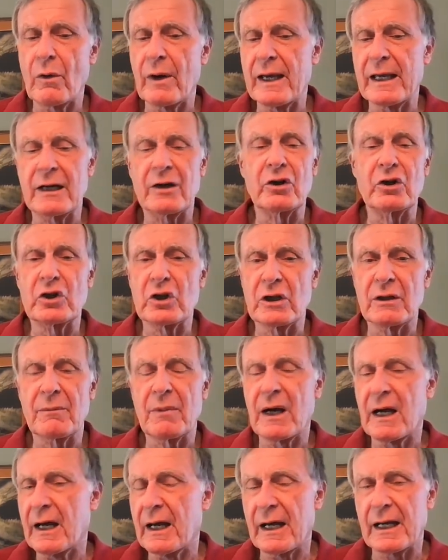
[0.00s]
energy
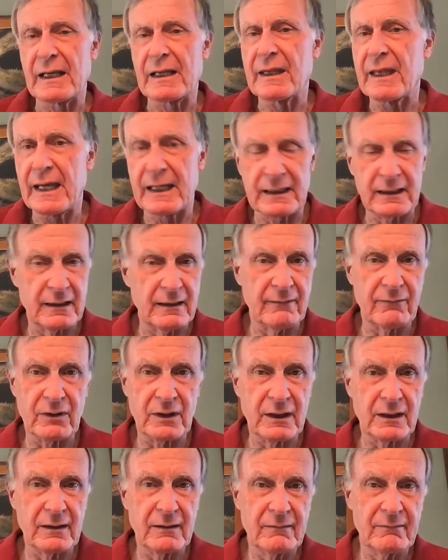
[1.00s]
behind that
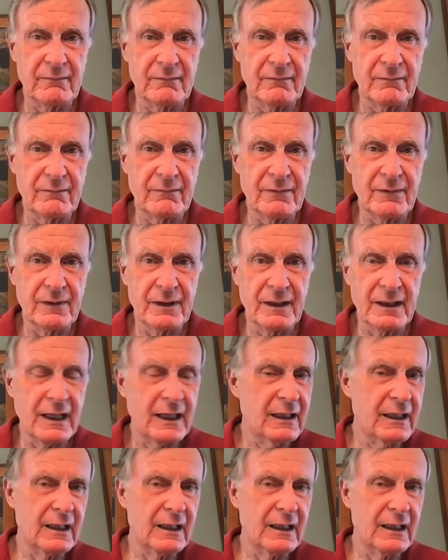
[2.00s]
giving. And I think